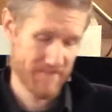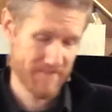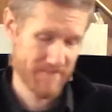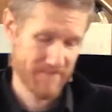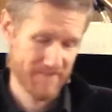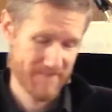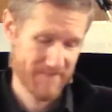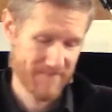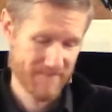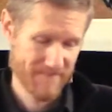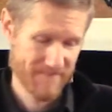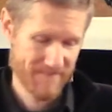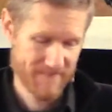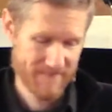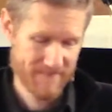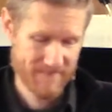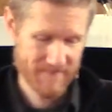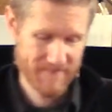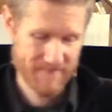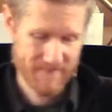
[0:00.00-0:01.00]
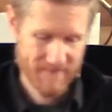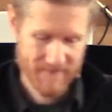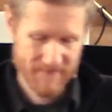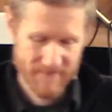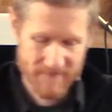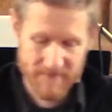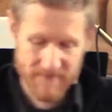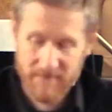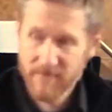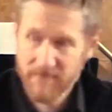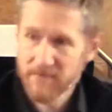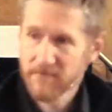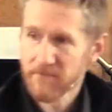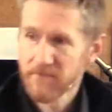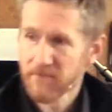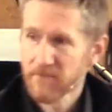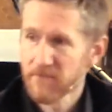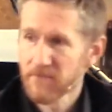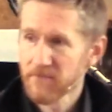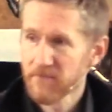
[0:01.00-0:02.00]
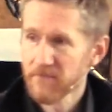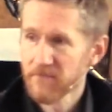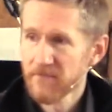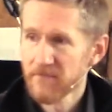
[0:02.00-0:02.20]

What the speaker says: Nobody speaks.